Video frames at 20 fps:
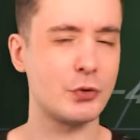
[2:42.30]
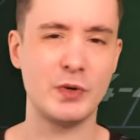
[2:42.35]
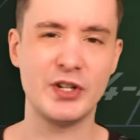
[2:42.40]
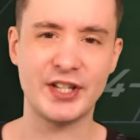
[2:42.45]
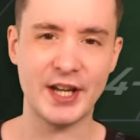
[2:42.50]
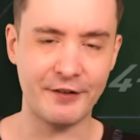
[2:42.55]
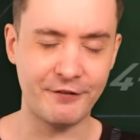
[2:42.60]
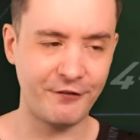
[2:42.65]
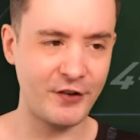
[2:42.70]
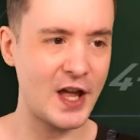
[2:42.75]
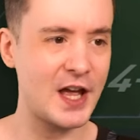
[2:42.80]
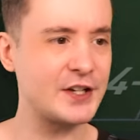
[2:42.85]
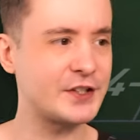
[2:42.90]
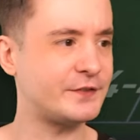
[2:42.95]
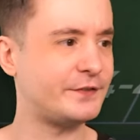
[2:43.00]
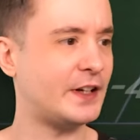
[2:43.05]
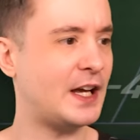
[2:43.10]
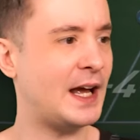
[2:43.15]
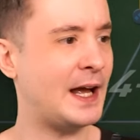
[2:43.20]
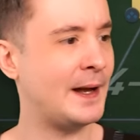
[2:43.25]
we said, "Fair's
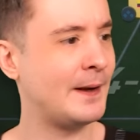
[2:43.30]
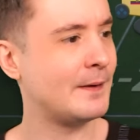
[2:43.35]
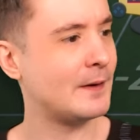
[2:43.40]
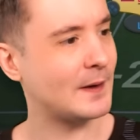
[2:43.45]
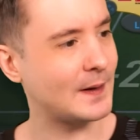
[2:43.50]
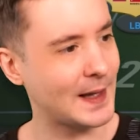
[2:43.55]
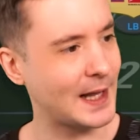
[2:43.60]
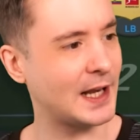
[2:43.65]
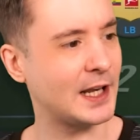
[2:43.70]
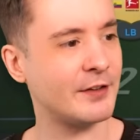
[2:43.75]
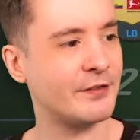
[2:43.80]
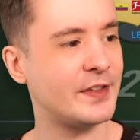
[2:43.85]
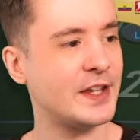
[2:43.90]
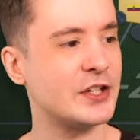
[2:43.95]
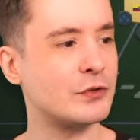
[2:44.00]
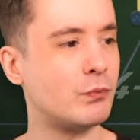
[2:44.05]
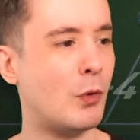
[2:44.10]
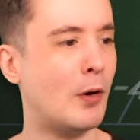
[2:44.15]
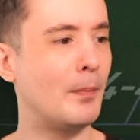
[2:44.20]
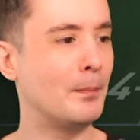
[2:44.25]
fair. I love
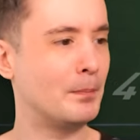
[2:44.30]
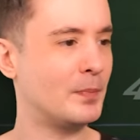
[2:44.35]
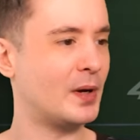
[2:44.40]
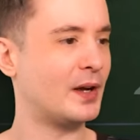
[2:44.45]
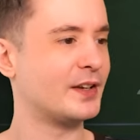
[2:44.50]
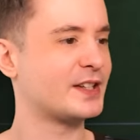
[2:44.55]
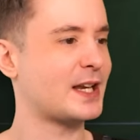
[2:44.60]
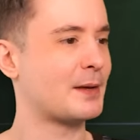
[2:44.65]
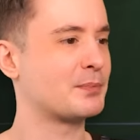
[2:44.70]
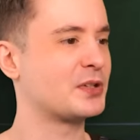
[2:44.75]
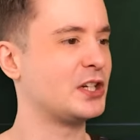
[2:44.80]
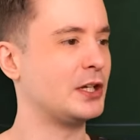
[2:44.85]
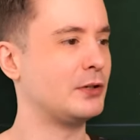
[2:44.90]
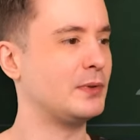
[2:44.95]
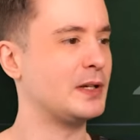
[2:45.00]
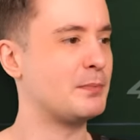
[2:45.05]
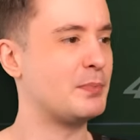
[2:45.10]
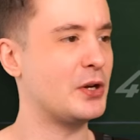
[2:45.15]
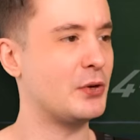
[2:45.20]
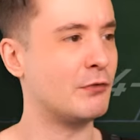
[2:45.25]
this one. It's
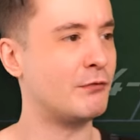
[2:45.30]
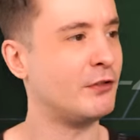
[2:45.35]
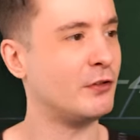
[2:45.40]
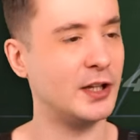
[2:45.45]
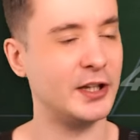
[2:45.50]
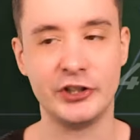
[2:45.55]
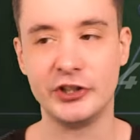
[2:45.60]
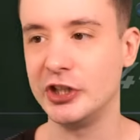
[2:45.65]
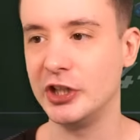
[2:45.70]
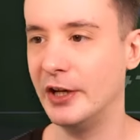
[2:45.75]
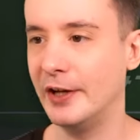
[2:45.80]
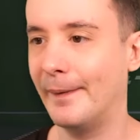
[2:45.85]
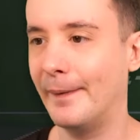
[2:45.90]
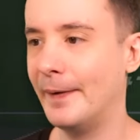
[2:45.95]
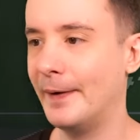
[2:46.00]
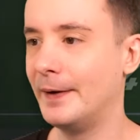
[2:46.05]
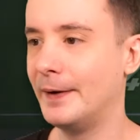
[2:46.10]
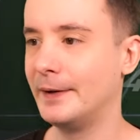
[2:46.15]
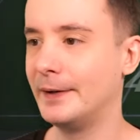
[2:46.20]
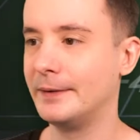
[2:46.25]
absolutely beautiful. This
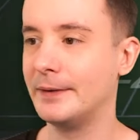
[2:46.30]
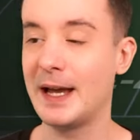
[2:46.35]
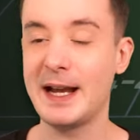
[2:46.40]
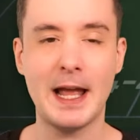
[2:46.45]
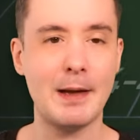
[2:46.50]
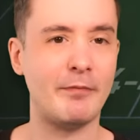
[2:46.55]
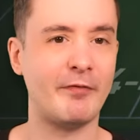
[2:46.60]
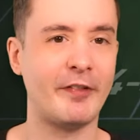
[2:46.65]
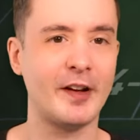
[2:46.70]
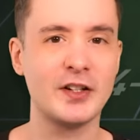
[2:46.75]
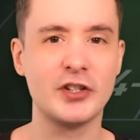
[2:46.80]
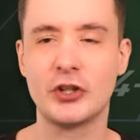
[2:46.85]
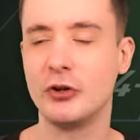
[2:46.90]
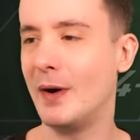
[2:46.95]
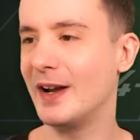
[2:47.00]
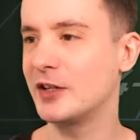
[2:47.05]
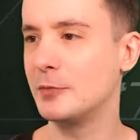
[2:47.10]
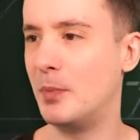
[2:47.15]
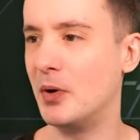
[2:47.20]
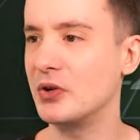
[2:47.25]
shirt." Again, thanks to
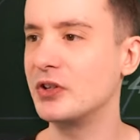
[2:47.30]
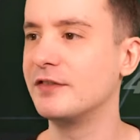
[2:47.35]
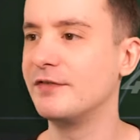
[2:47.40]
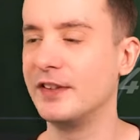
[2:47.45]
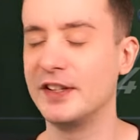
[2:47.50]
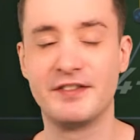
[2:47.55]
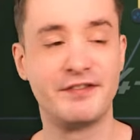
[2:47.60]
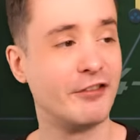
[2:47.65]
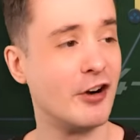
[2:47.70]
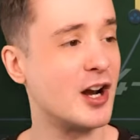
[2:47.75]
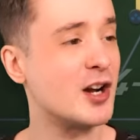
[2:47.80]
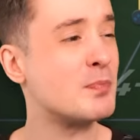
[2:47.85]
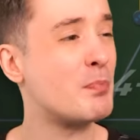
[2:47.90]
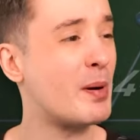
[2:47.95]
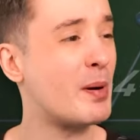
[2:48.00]
Xbox for the fresh